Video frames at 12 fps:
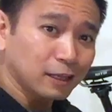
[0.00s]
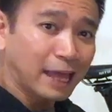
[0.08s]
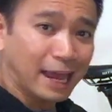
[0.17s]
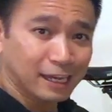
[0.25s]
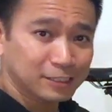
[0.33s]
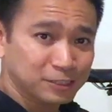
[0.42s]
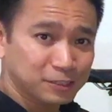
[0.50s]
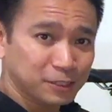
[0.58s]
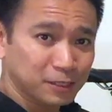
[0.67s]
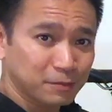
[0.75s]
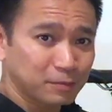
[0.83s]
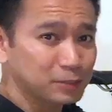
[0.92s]
Last,
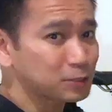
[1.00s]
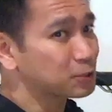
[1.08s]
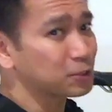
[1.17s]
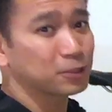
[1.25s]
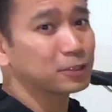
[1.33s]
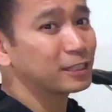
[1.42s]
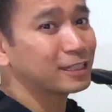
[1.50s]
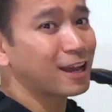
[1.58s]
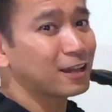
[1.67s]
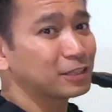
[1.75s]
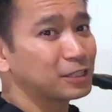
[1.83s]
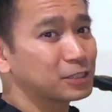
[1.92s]
but certainly
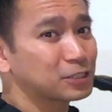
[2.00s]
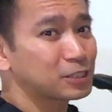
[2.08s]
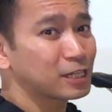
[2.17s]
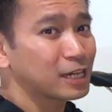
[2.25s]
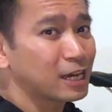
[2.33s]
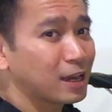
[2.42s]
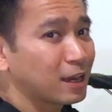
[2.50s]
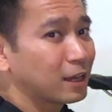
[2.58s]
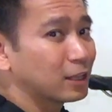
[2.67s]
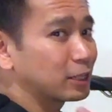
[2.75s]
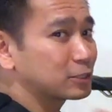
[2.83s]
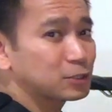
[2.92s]
not least,
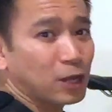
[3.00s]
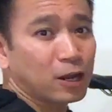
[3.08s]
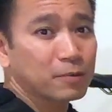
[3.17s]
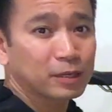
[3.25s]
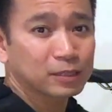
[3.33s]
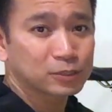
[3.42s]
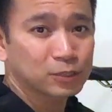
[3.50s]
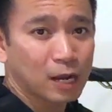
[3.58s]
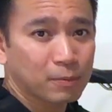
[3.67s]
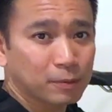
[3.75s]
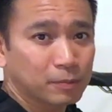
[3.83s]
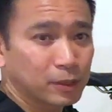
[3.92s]
let's talk about the
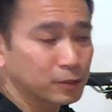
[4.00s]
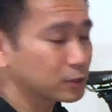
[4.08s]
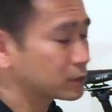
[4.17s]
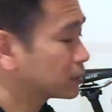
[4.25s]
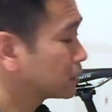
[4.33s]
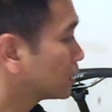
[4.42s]
dropper post.